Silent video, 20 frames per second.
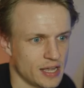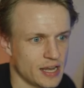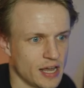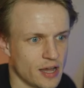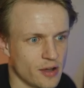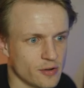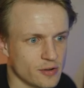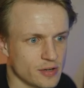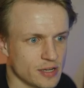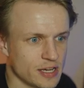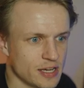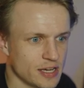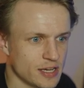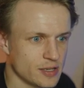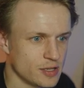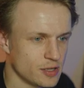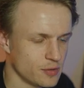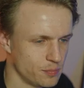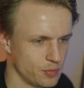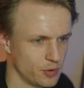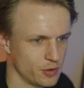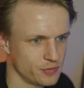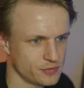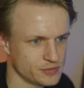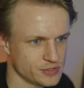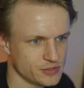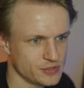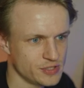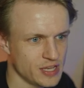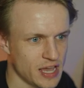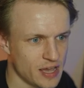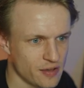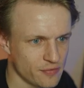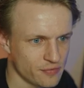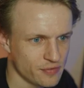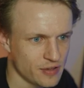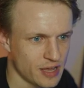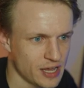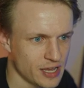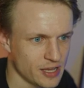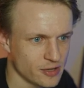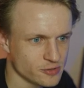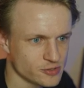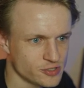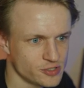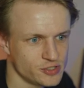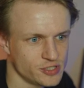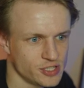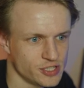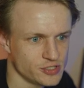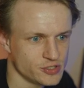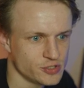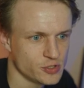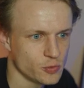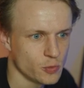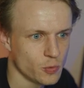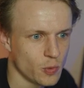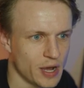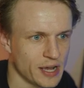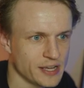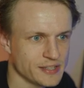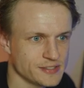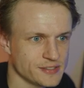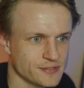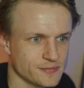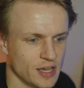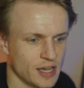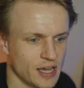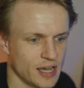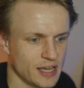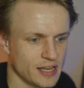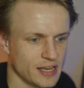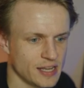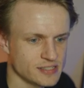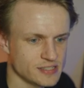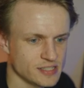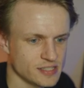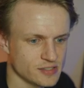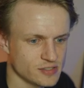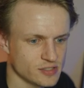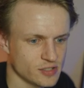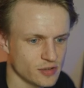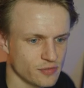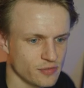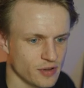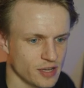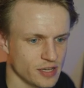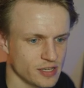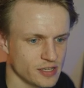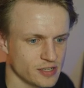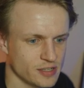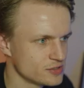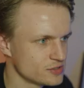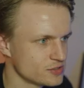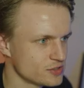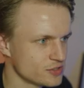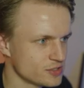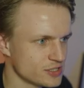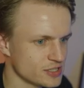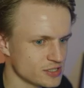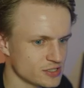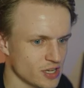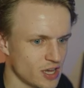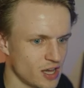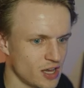And now uh, the birth to death I also changed to white. And that's it. So if I turn this